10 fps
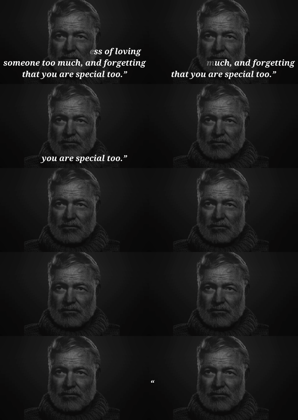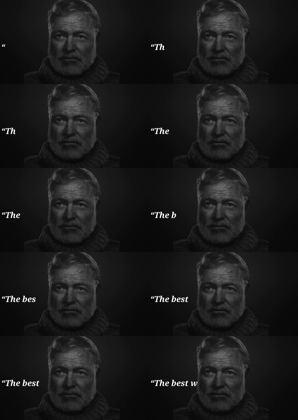
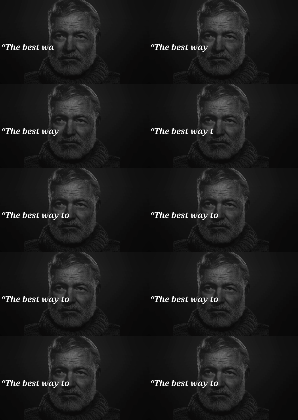[no speech]